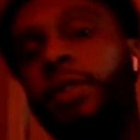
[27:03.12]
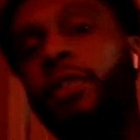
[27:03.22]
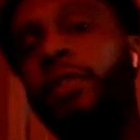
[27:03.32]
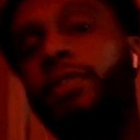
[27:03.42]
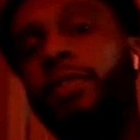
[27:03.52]
he
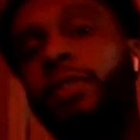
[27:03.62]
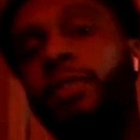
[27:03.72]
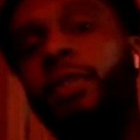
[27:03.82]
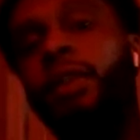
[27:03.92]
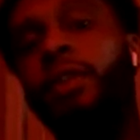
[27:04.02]
referenced
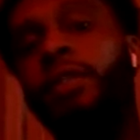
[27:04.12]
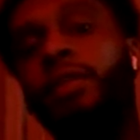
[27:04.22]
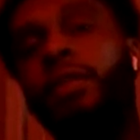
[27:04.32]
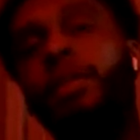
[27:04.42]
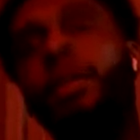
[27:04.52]
them a lot of
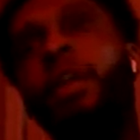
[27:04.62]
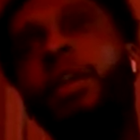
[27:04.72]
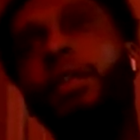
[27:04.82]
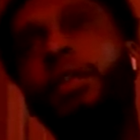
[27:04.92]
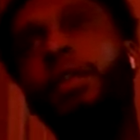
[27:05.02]
songs.
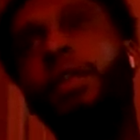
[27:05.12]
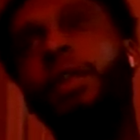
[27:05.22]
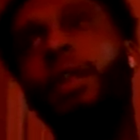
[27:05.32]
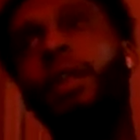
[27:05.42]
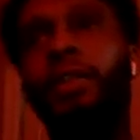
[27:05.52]
Yeah, like
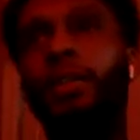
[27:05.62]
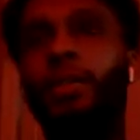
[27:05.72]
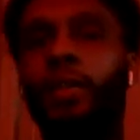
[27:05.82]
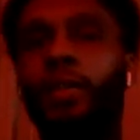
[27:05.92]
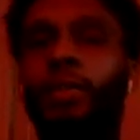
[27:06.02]
you gotta think
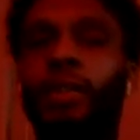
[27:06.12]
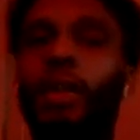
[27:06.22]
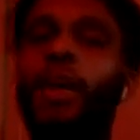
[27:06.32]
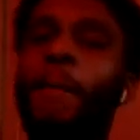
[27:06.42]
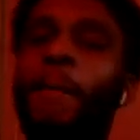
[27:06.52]
about it.
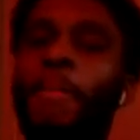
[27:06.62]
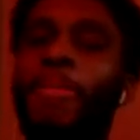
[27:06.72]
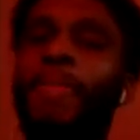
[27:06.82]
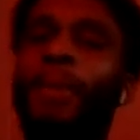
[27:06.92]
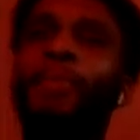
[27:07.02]

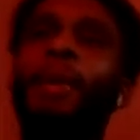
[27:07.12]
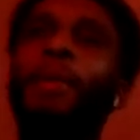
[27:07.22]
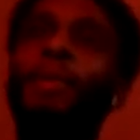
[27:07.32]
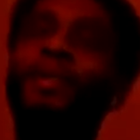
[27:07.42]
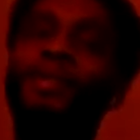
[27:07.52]
My
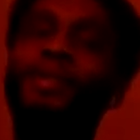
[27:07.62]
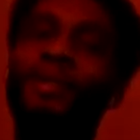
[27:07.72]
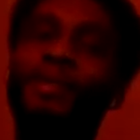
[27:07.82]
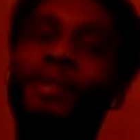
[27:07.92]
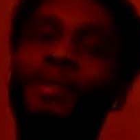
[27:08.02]
parents is
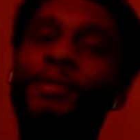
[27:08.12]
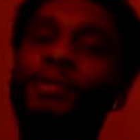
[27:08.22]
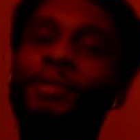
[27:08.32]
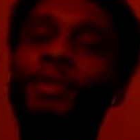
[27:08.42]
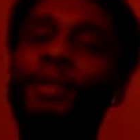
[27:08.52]

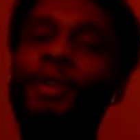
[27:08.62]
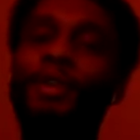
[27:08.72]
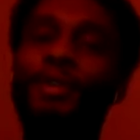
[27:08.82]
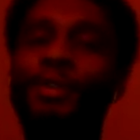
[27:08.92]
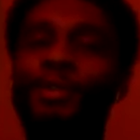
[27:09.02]
from New York,
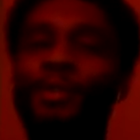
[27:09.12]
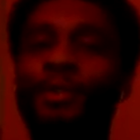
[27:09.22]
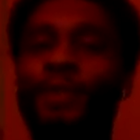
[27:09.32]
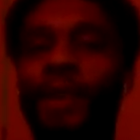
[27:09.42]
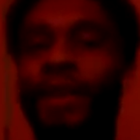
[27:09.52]
so
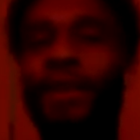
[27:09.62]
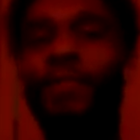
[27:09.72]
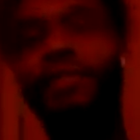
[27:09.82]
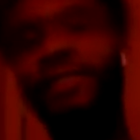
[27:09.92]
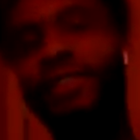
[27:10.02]
I
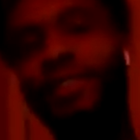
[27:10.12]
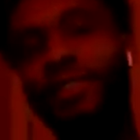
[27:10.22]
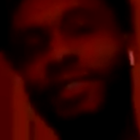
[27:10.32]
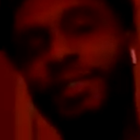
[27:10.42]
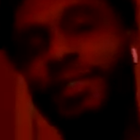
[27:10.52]
wasn't
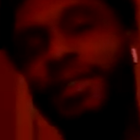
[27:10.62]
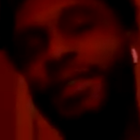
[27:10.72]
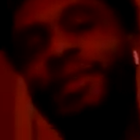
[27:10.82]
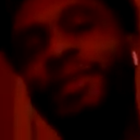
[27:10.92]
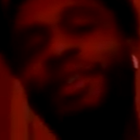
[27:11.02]
listening to no A
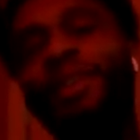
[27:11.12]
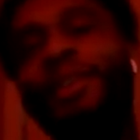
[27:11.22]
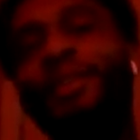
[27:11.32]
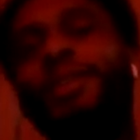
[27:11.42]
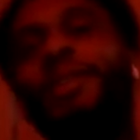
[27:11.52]
Ball and
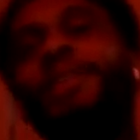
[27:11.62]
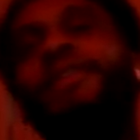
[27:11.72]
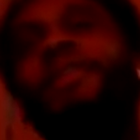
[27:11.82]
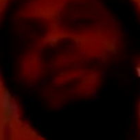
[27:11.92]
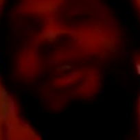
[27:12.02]

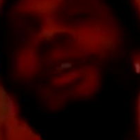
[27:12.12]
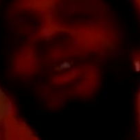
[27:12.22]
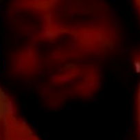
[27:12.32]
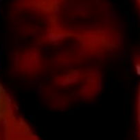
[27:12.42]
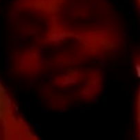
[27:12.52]
MJG in my
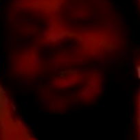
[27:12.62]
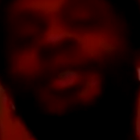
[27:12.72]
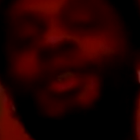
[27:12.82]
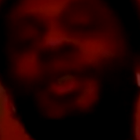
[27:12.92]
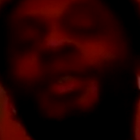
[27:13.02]
house or in the
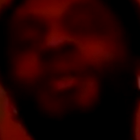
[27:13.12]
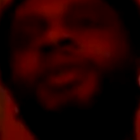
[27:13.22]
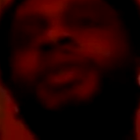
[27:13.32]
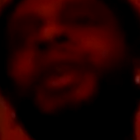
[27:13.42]
car nowhere.